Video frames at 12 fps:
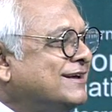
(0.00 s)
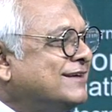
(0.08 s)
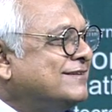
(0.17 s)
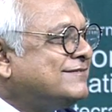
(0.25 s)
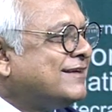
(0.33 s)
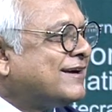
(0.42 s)

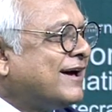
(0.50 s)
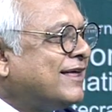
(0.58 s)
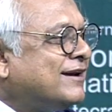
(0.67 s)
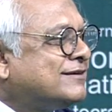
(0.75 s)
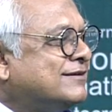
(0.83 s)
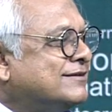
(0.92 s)
is the
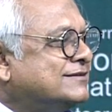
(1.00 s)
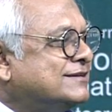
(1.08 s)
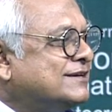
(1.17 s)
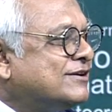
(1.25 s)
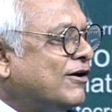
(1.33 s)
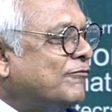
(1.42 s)

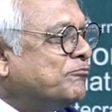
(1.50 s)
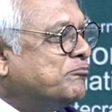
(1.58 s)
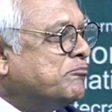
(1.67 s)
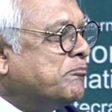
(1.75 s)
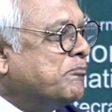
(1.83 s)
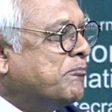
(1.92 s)
characteristic of
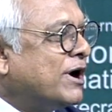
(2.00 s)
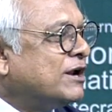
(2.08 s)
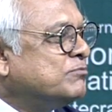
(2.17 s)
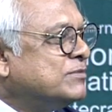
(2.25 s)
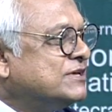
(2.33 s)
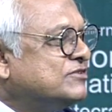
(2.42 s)

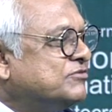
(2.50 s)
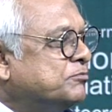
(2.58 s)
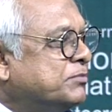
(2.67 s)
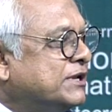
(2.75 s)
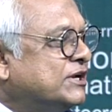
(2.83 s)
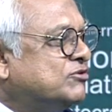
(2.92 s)
Burmese
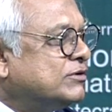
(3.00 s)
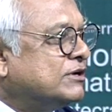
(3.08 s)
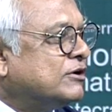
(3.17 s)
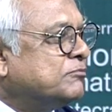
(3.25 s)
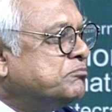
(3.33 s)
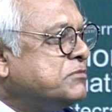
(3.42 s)

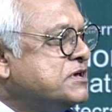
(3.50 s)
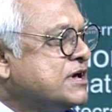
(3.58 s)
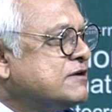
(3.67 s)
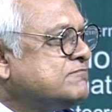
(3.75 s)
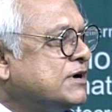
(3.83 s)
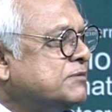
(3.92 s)
military or
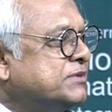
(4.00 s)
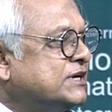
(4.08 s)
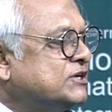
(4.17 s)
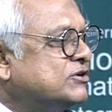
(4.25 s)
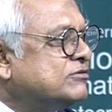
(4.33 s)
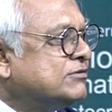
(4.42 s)
Myanmar
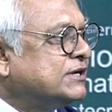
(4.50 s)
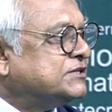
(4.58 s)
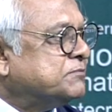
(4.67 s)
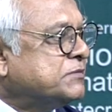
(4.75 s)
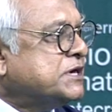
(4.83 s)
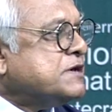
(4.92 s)
military
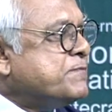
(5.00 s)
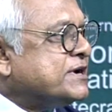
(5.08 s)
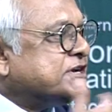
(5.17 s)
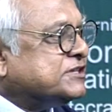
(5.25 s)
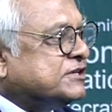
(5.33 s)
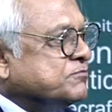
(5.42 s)
regime
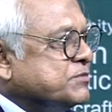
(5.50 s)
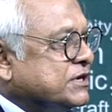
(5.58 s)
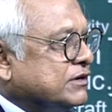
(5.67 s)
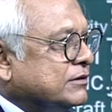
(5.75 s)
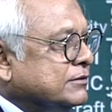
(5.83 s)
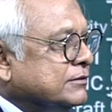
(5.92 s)
better than me.